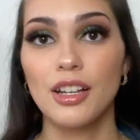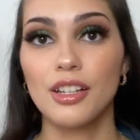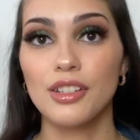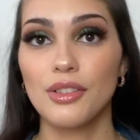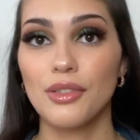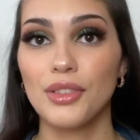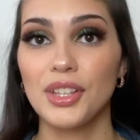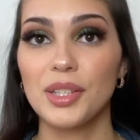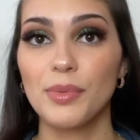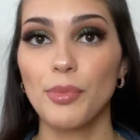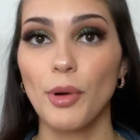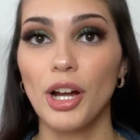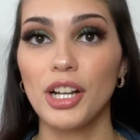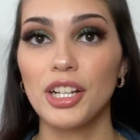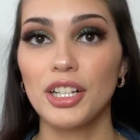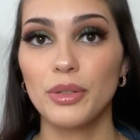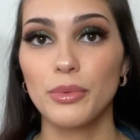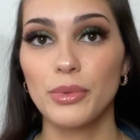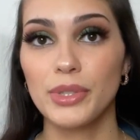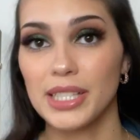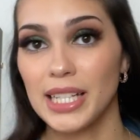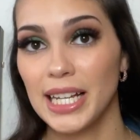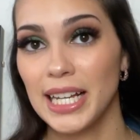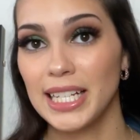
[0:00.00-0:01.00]
So this product
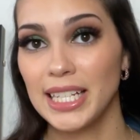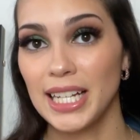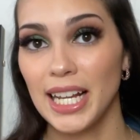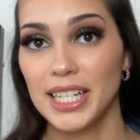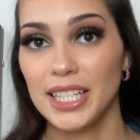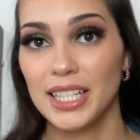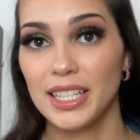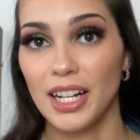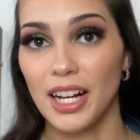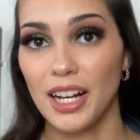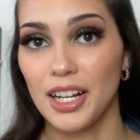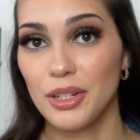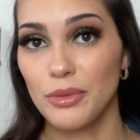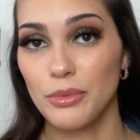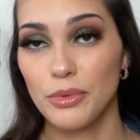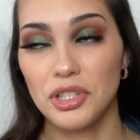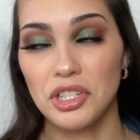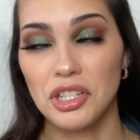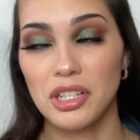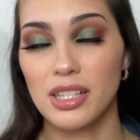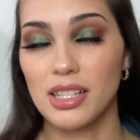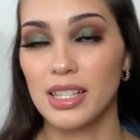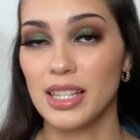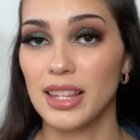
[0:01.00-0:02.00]
was $8.99, which
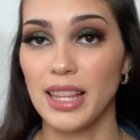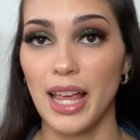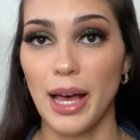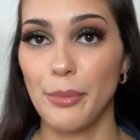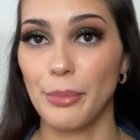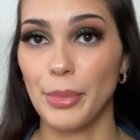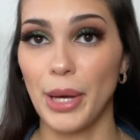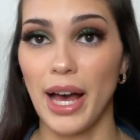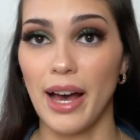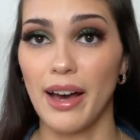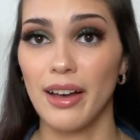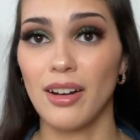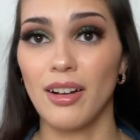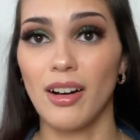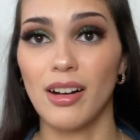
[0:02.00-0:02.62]
isn't that bad.